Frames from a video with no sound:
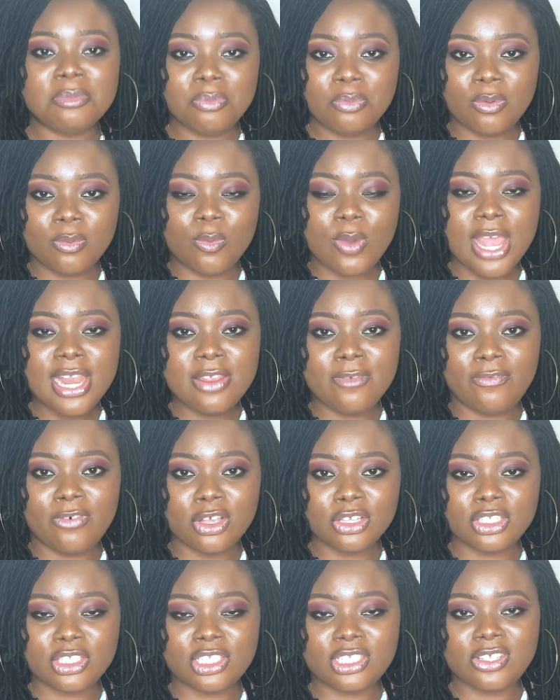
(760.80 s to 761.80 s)
when he
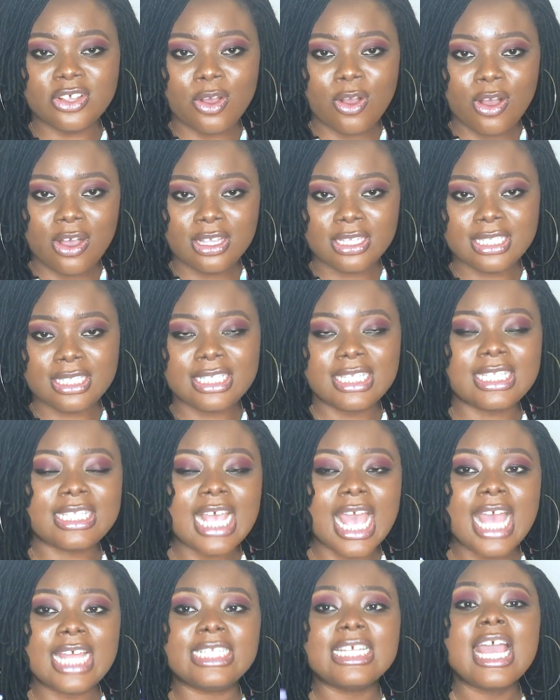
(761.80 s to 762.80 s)
first saw us. He
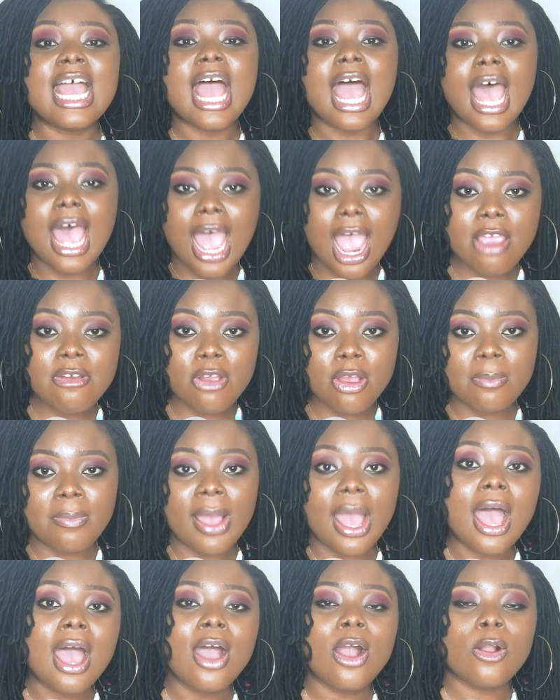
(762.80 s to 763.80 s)
said,
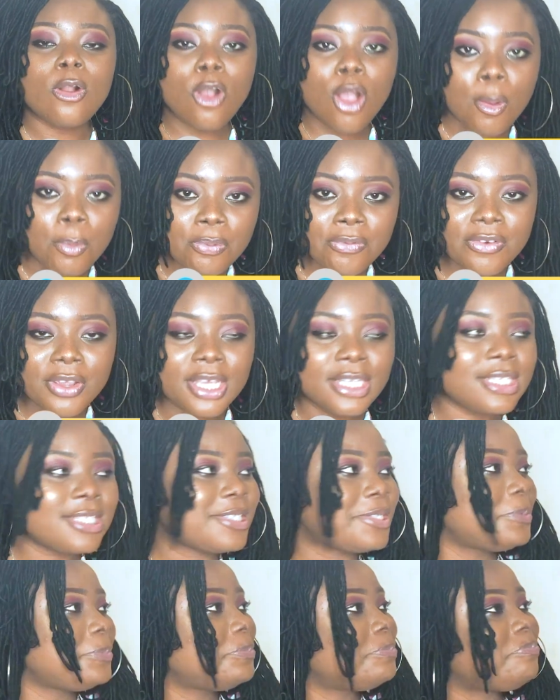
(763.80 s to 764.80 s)
robber, cooperate.
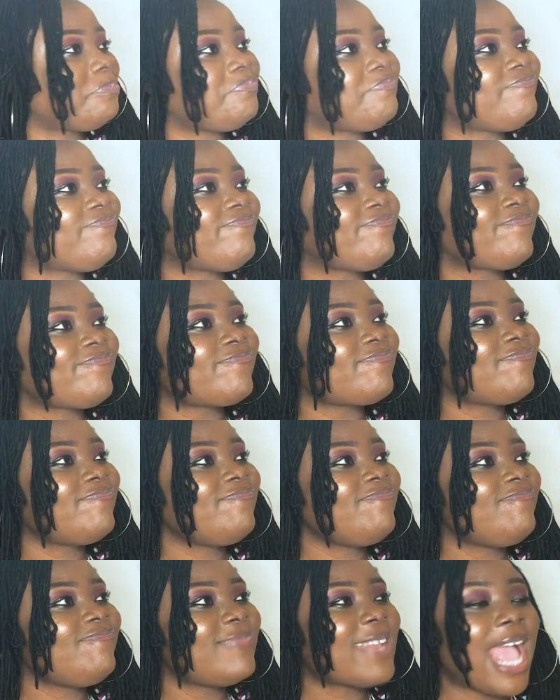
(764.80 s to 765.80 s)

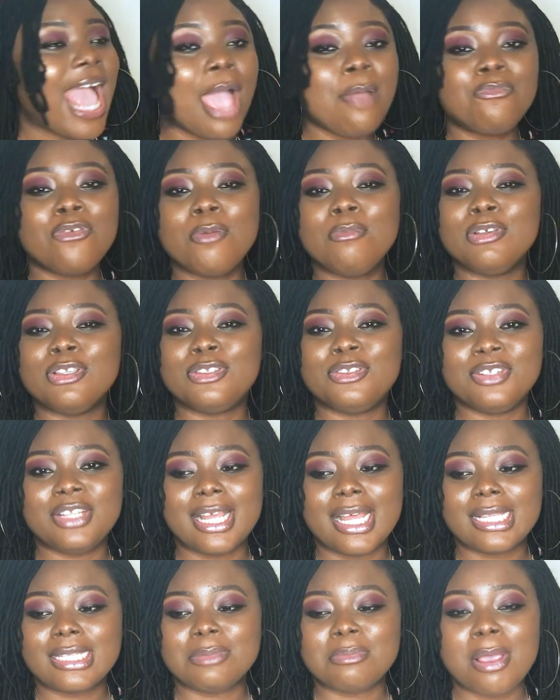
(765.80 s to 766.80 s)
I promise you
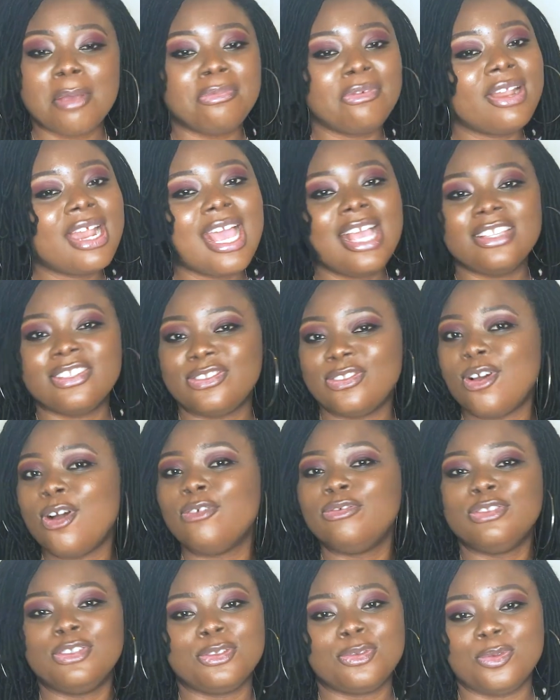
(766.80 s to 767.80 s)
that my brother is not
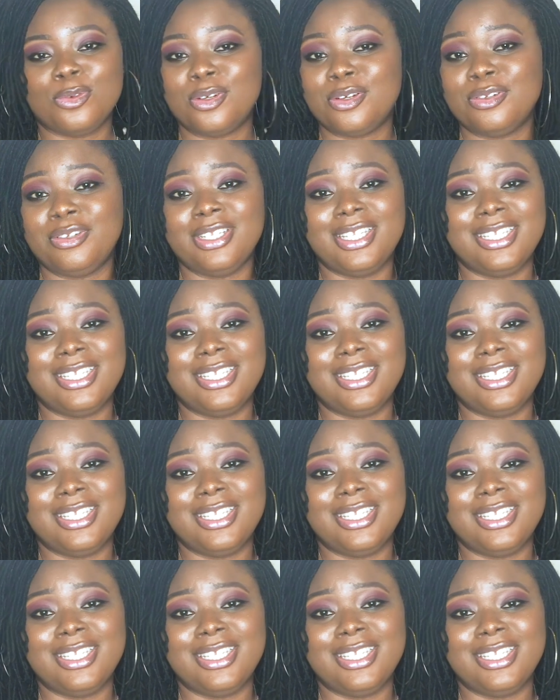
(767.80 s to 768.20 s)
of this world.